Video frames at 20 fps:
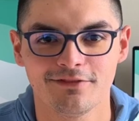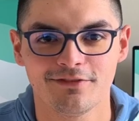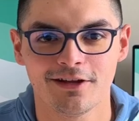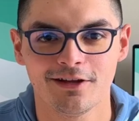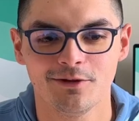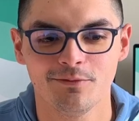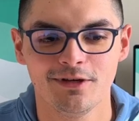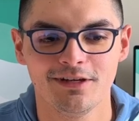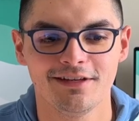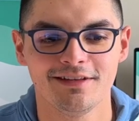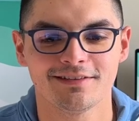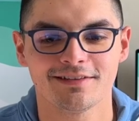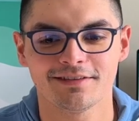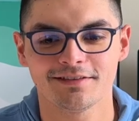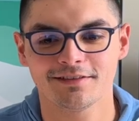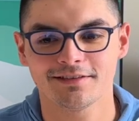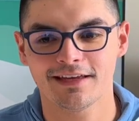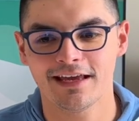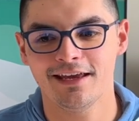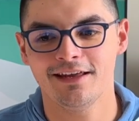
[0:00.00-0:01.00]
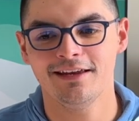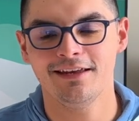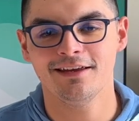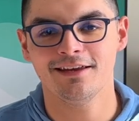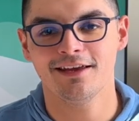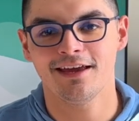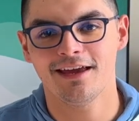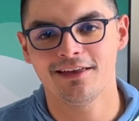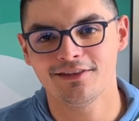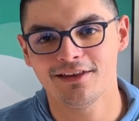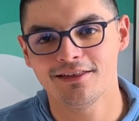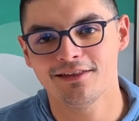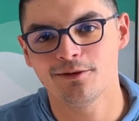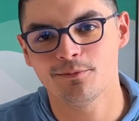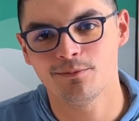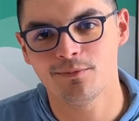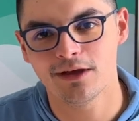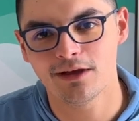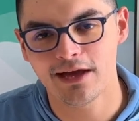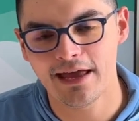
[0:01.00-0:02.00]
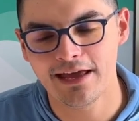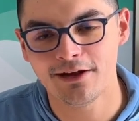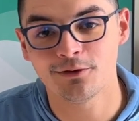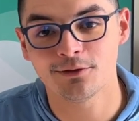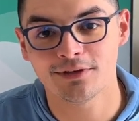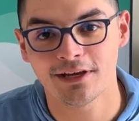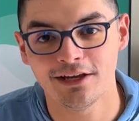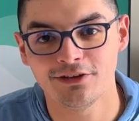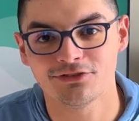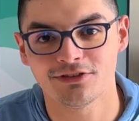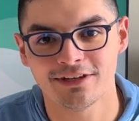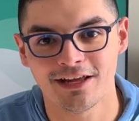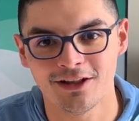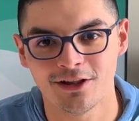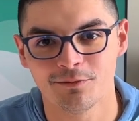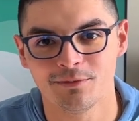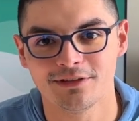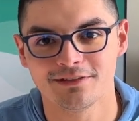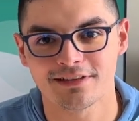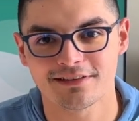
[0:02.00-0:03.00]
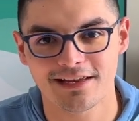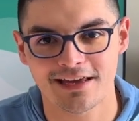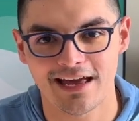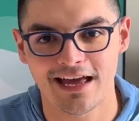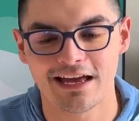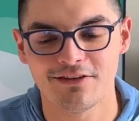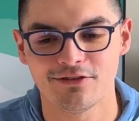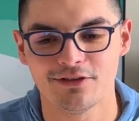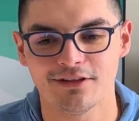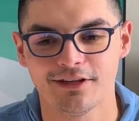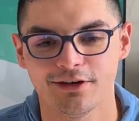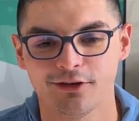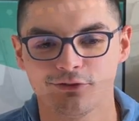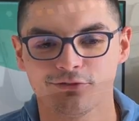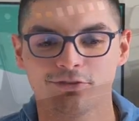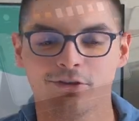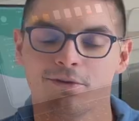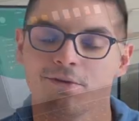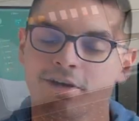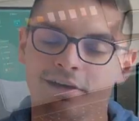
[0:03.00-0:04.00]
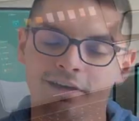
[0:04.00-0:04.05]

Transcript: Element is the scanning and then the annotation elements that they have in there. So